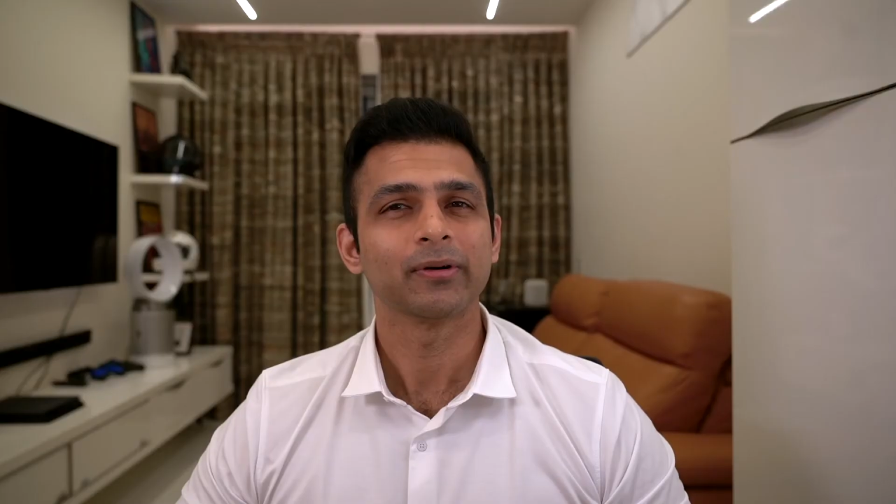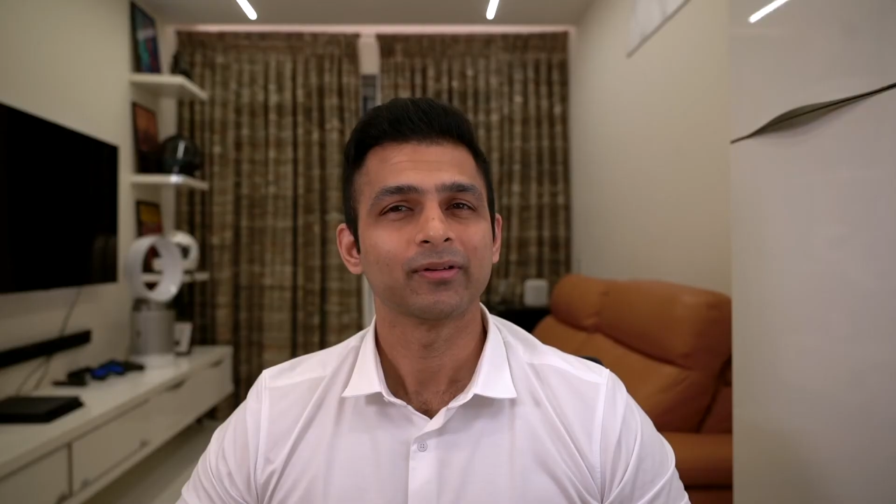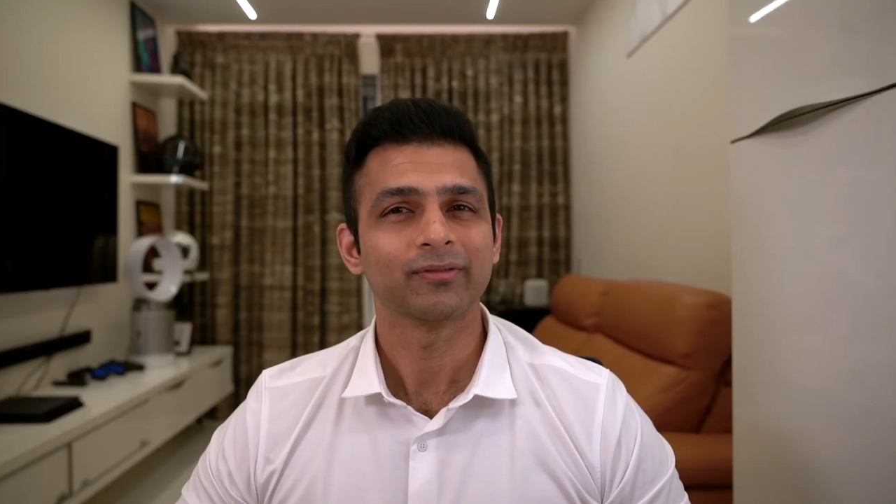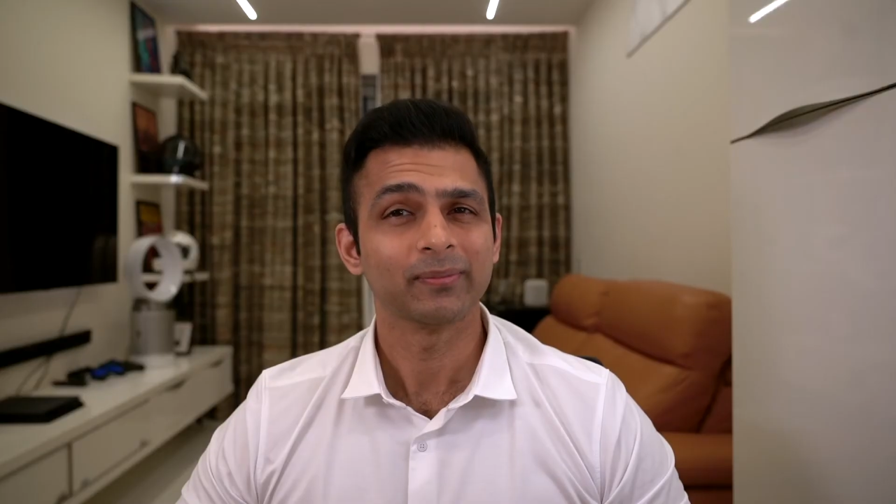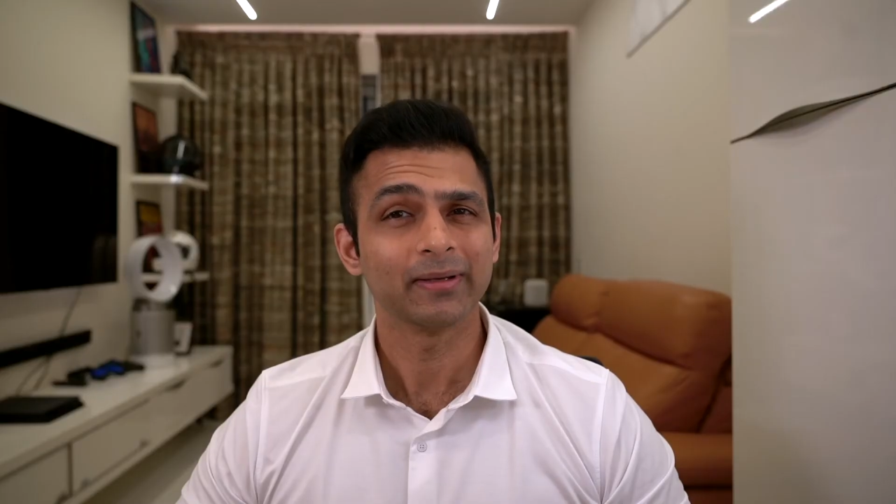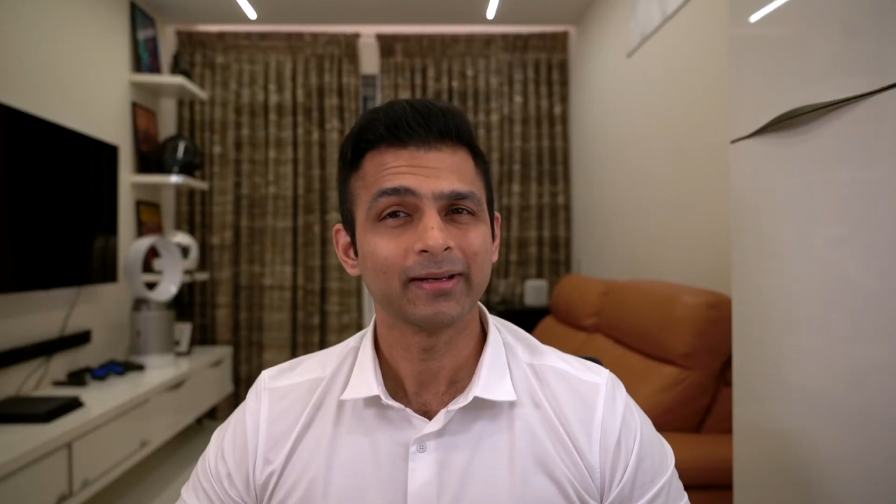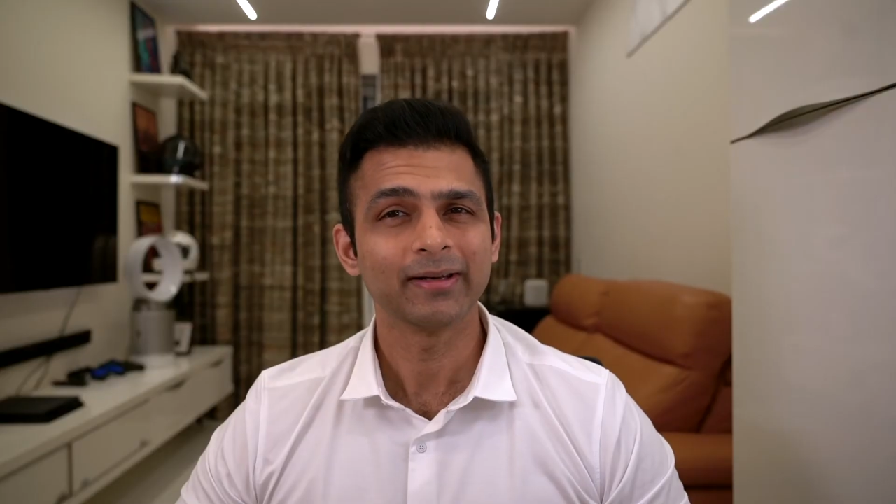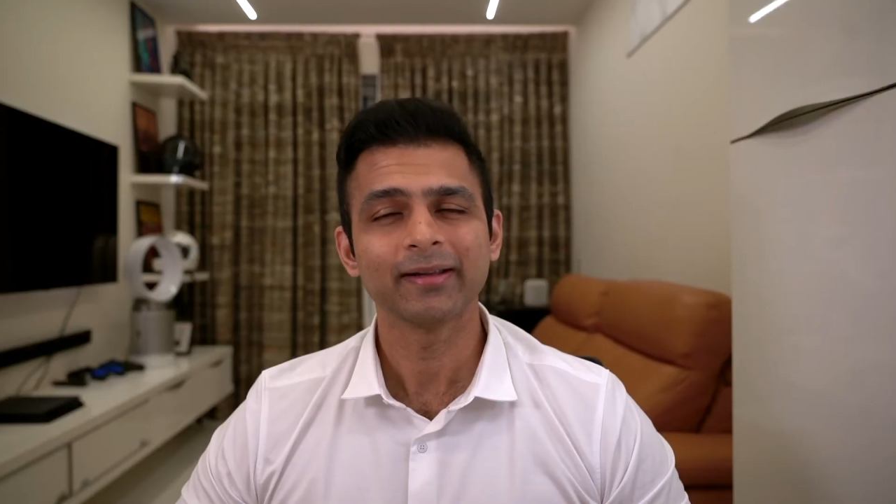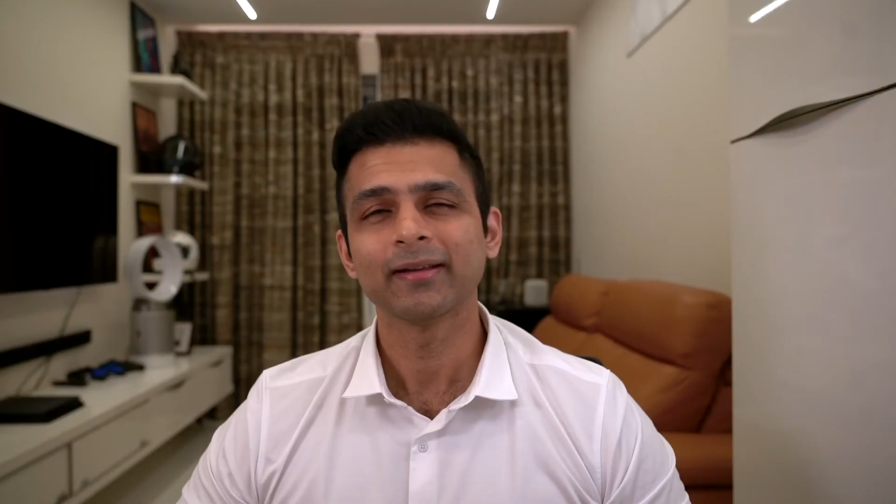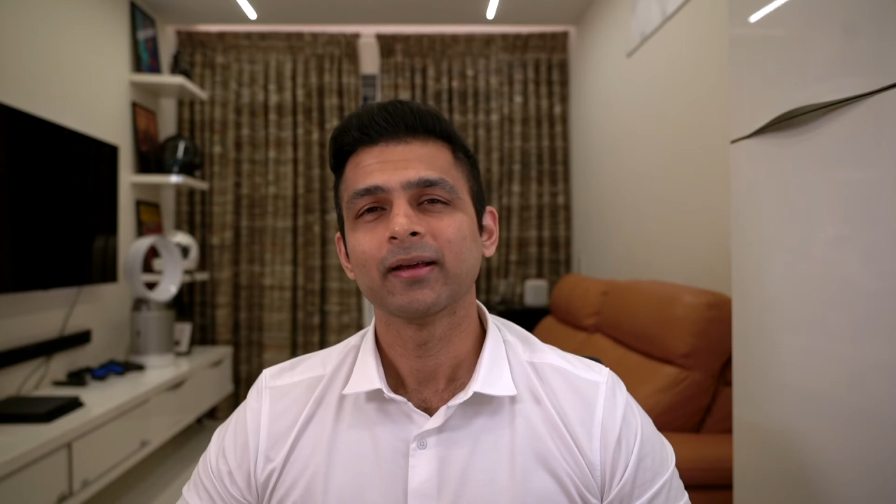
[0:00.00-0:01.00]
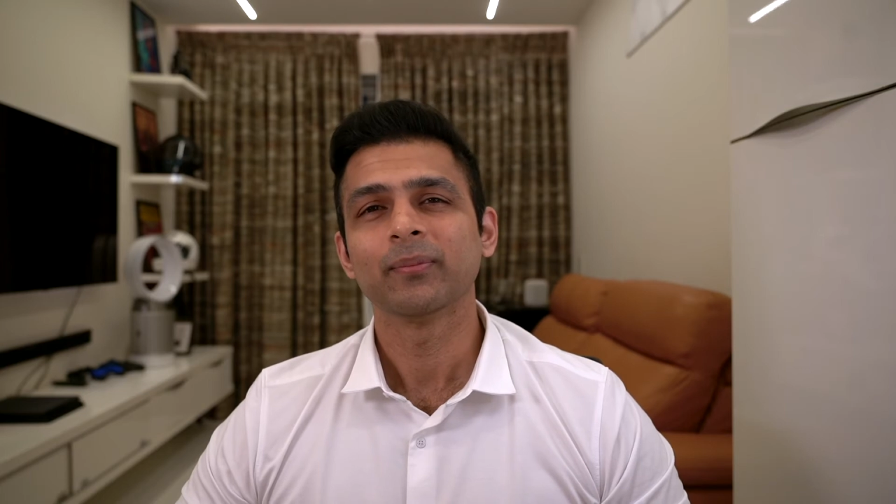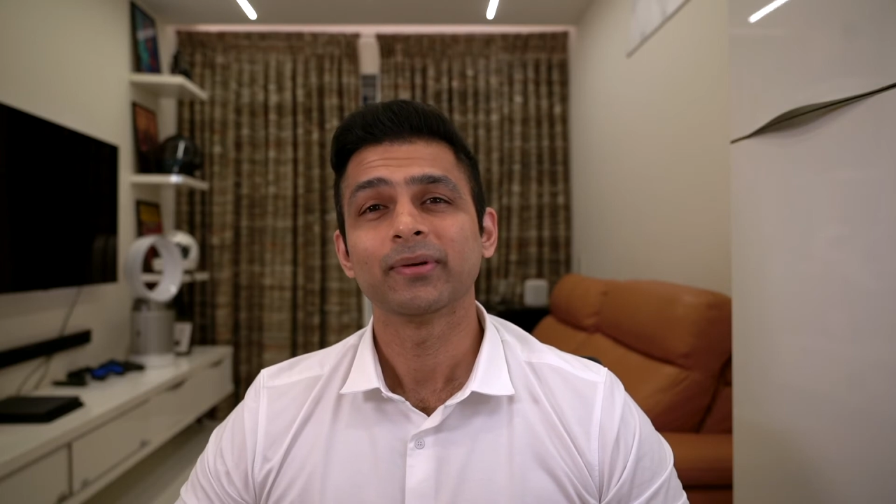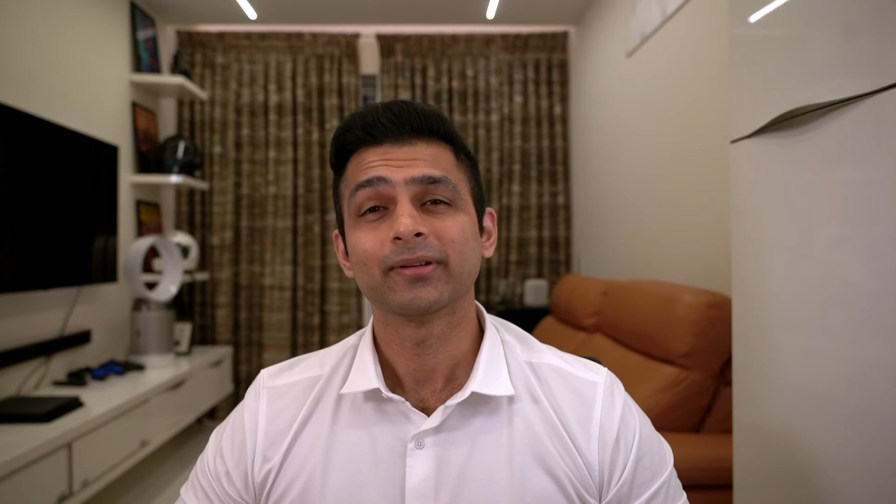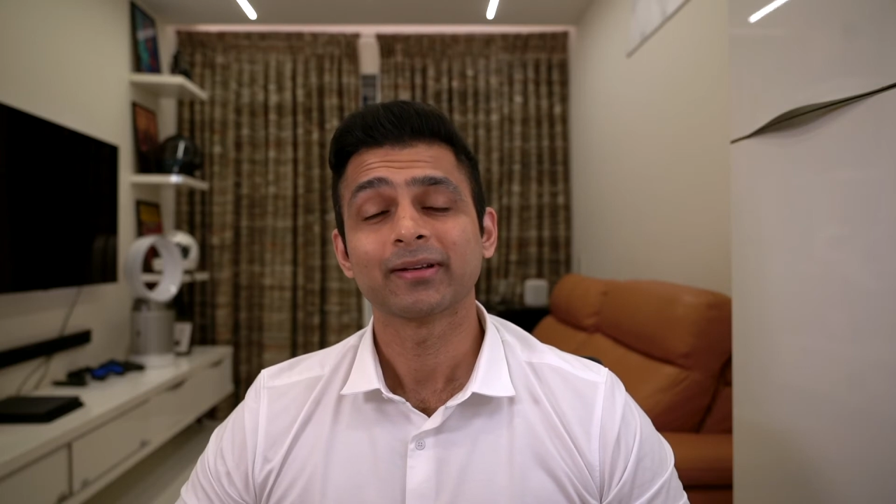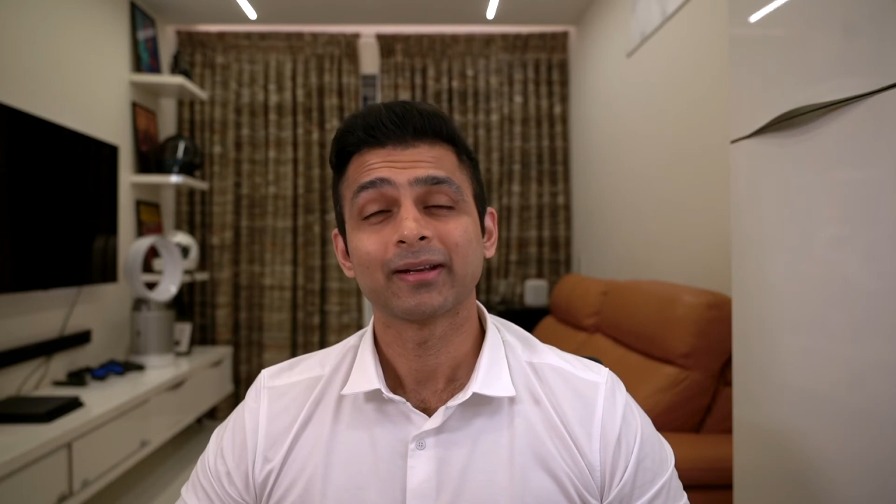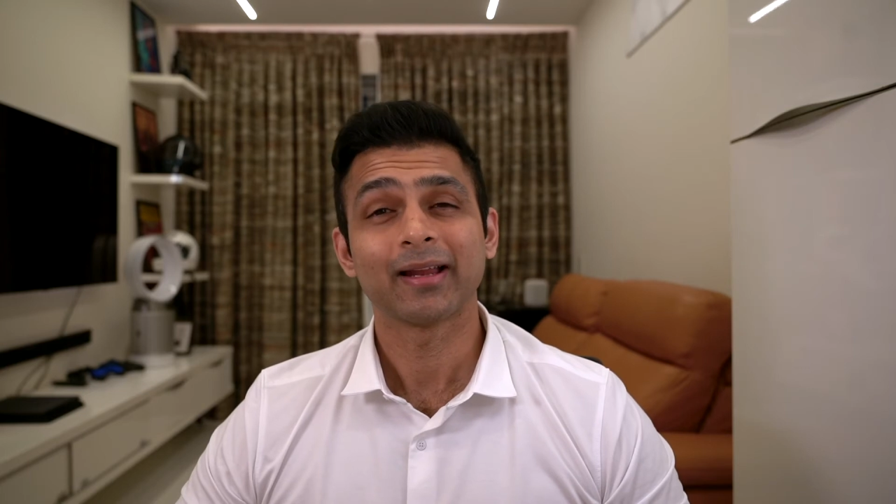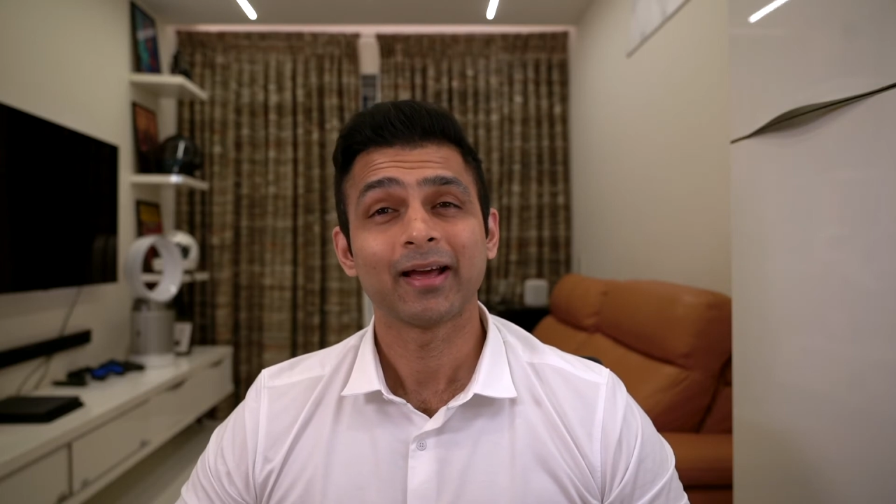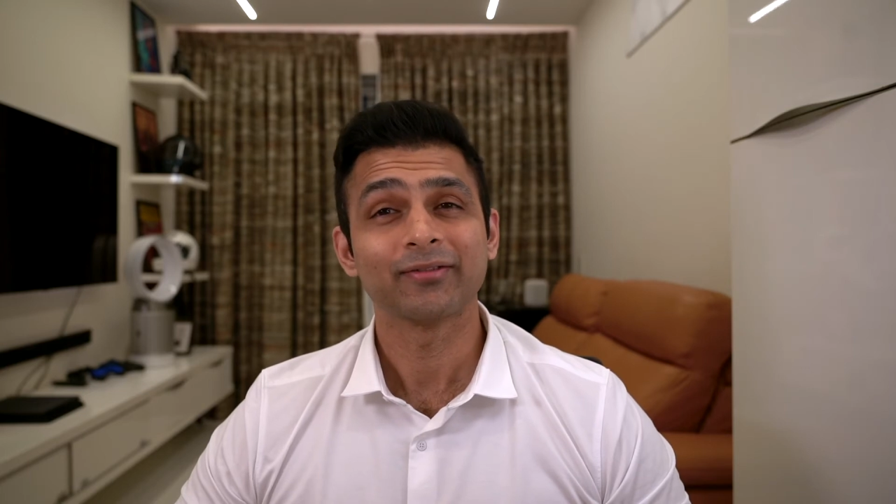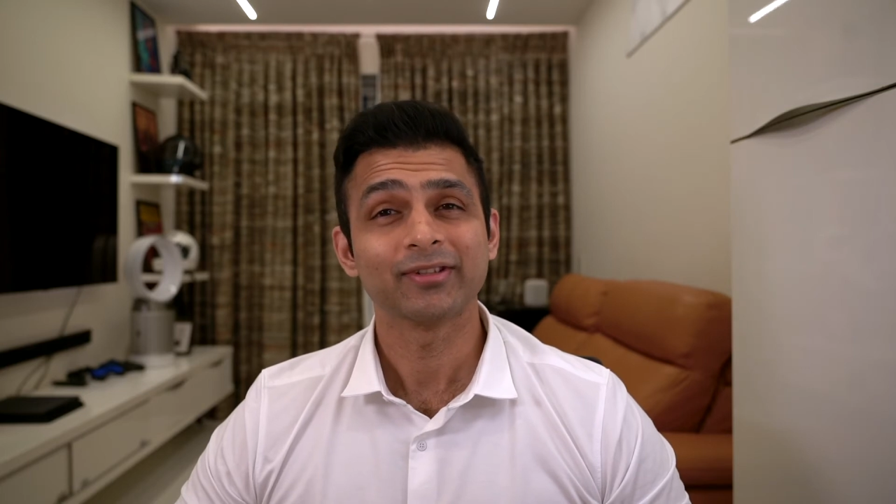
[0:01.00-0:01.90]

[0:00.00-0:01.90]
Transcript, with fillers: bit of bleeding patient can have